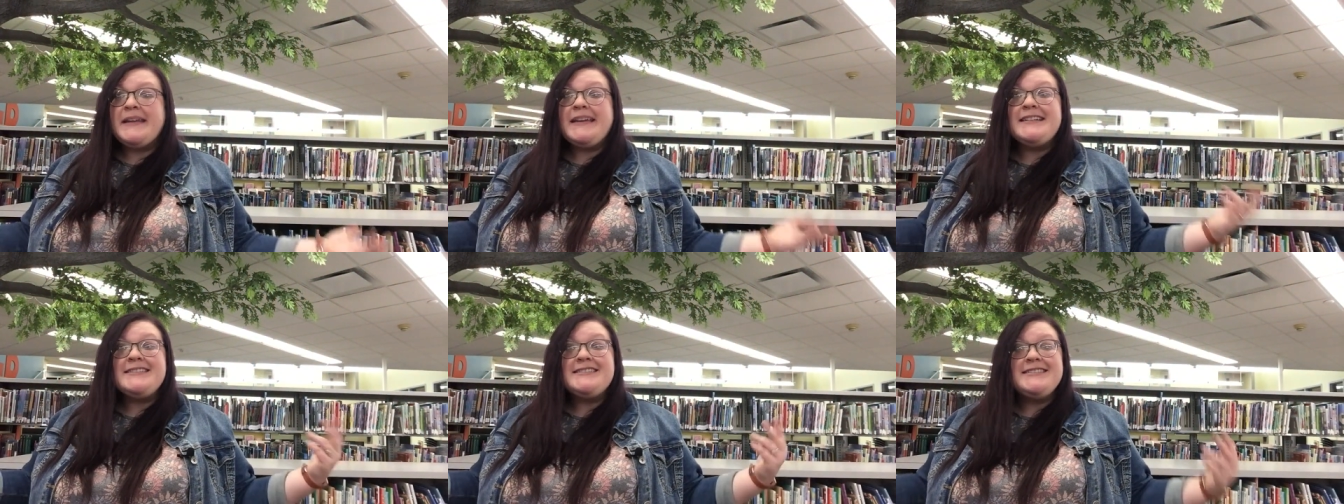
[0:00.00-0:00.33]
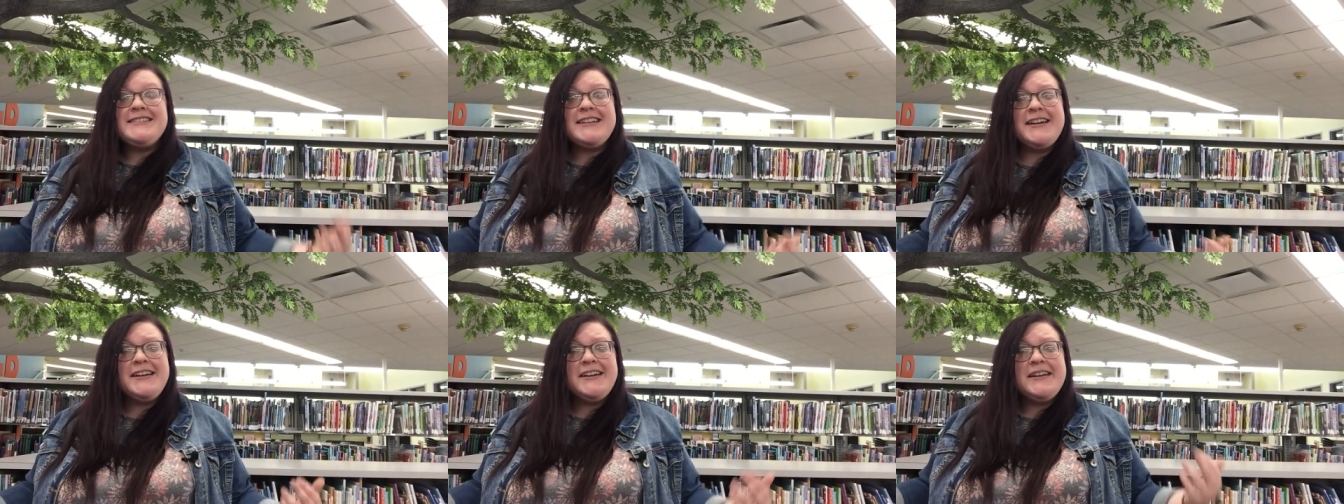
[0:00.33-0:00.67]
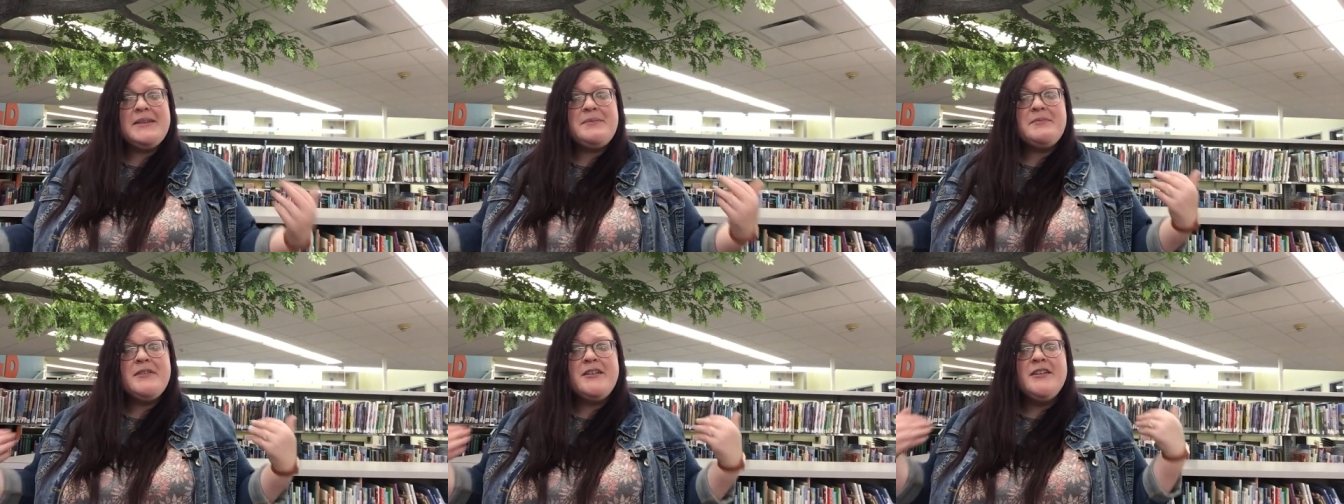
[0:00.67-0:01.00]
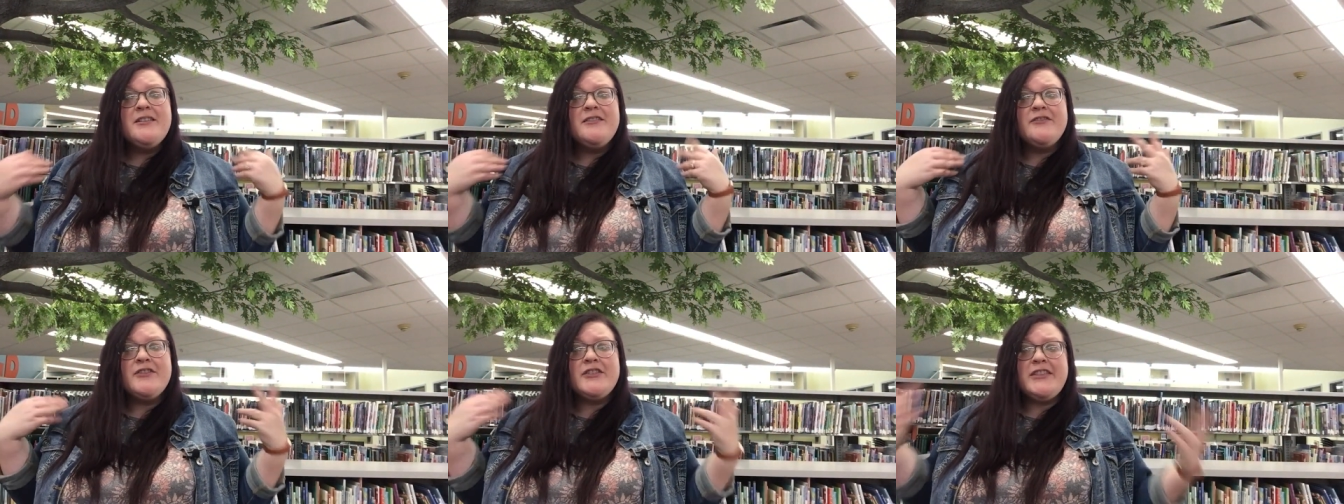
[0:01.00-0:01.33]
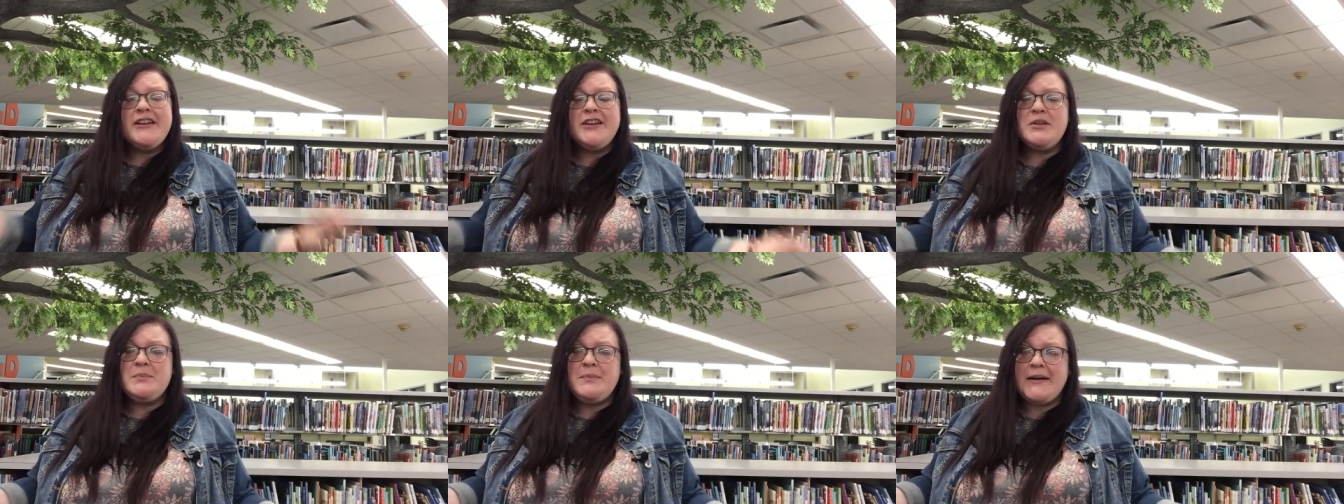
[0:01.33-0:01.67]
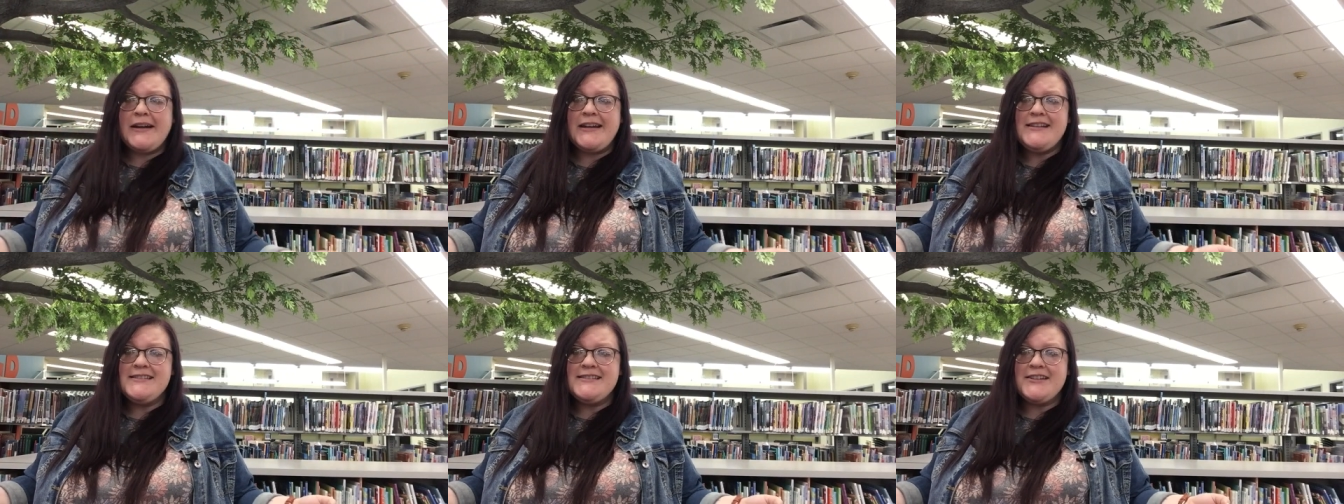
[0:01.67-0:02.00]
It's time for the
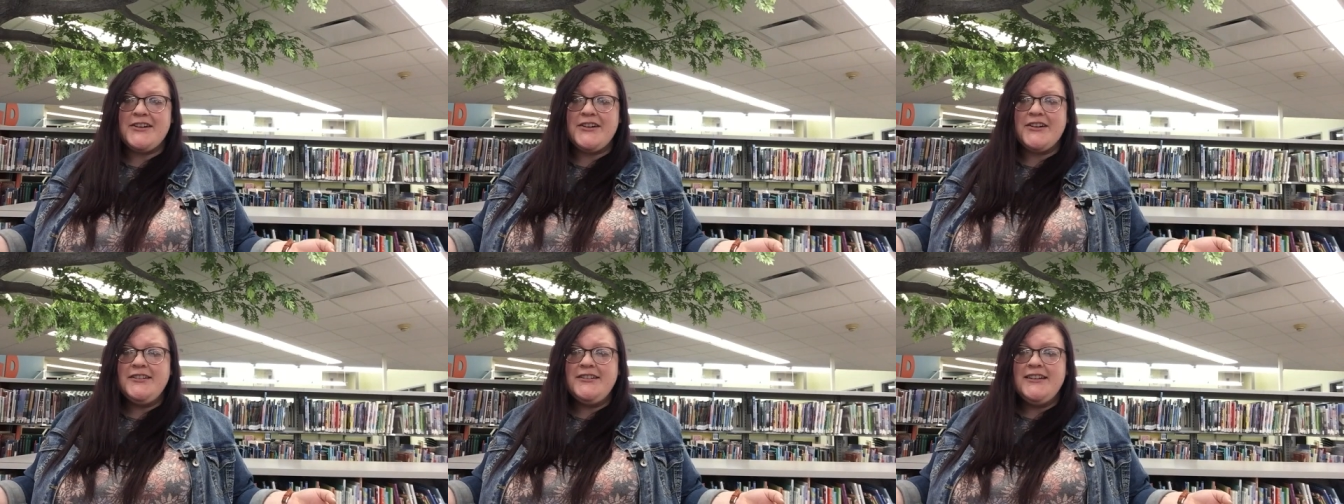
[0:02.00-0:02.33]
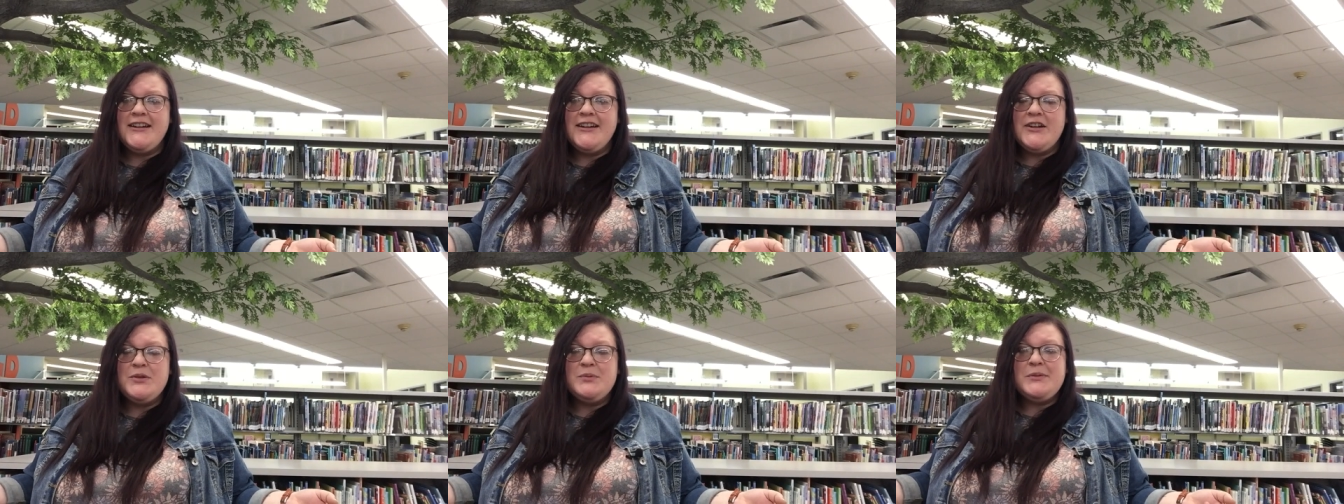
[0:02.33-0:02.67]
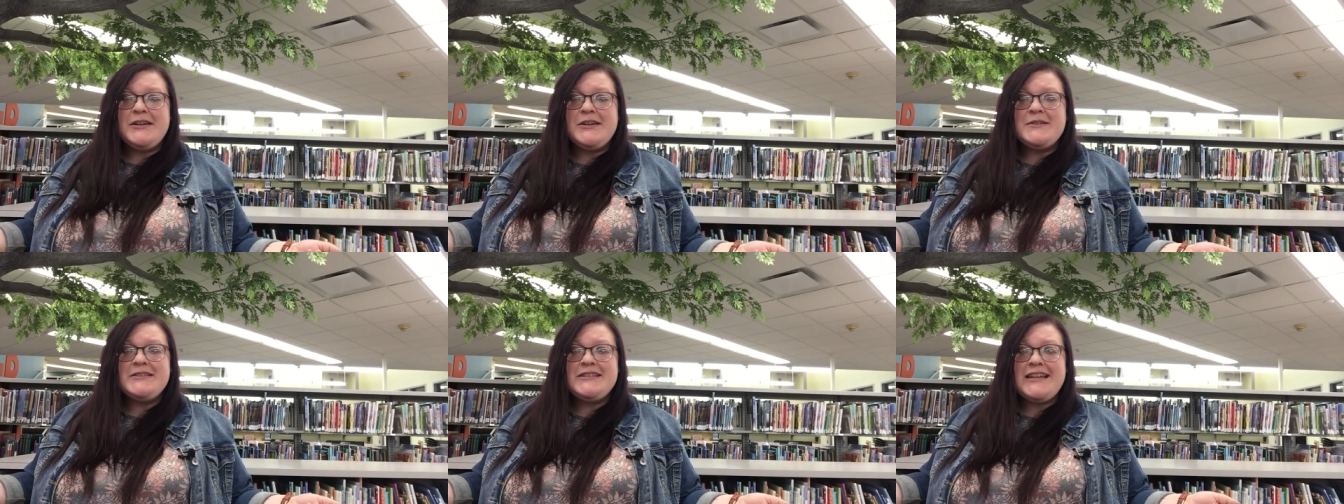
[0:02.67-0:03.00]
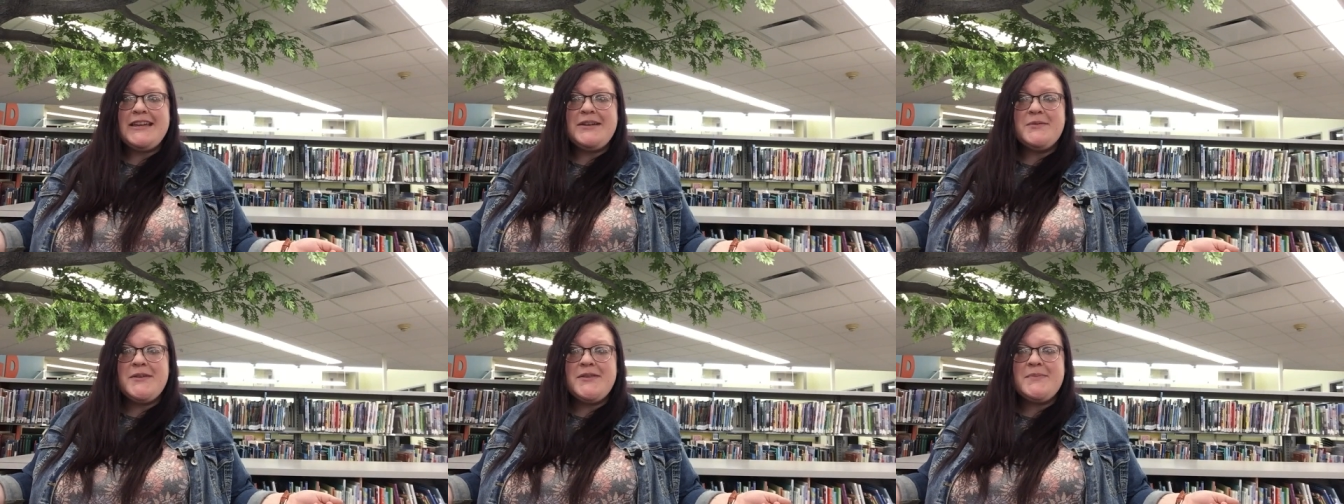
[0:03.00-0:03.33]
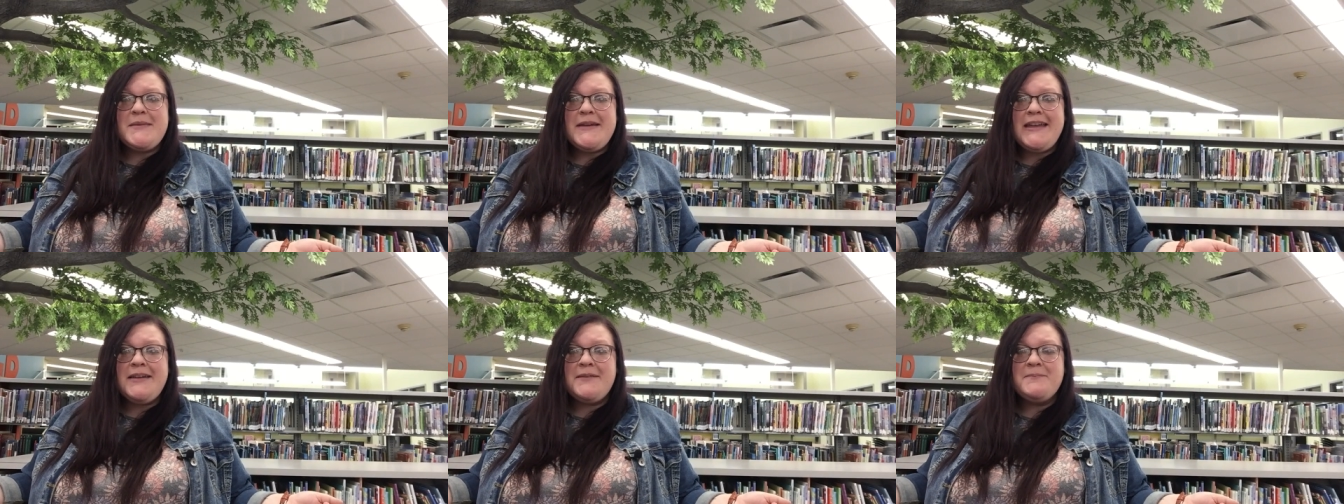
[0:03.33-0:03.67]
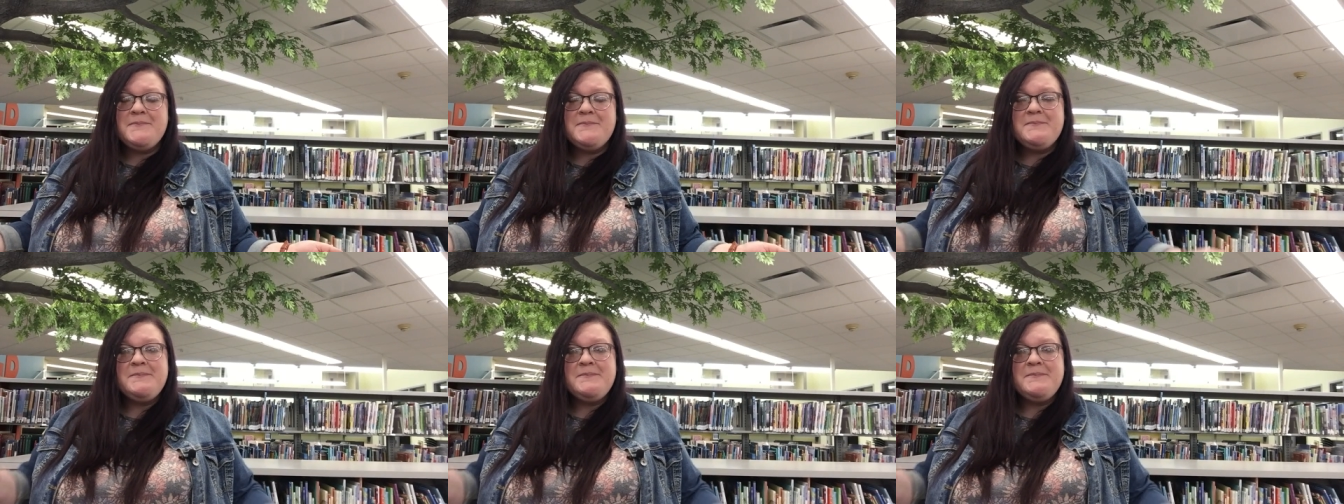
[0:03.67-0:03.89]
goodbye song. Will you sing it with me?